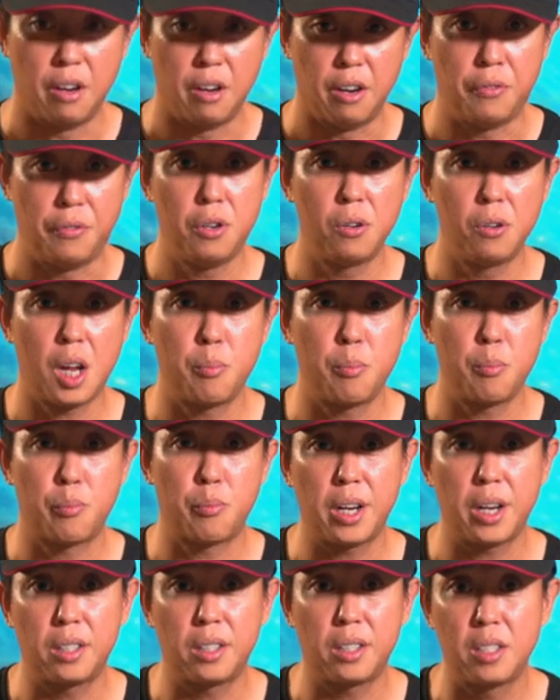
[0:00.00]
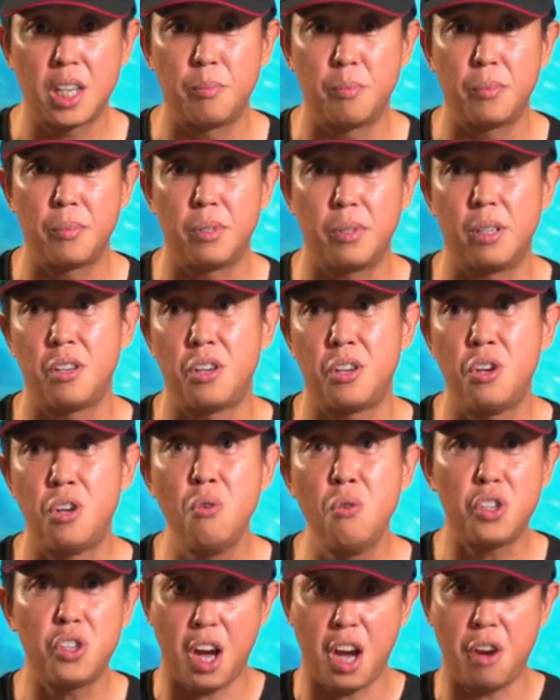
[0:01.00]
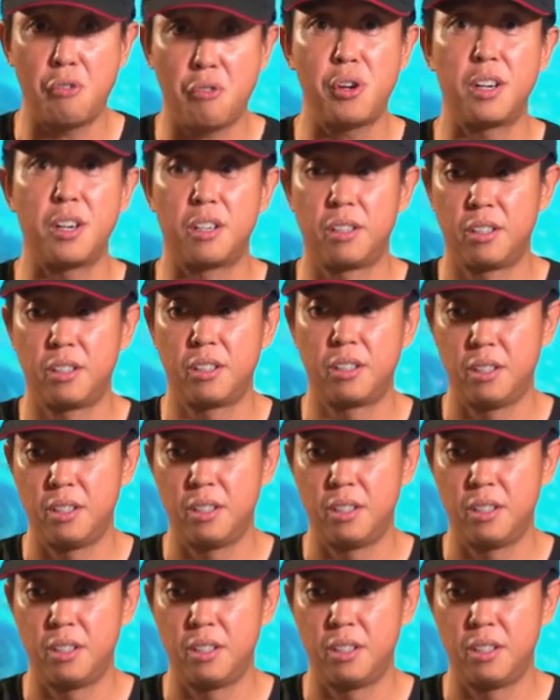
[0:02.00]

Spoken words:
A video light brightens up a huge area,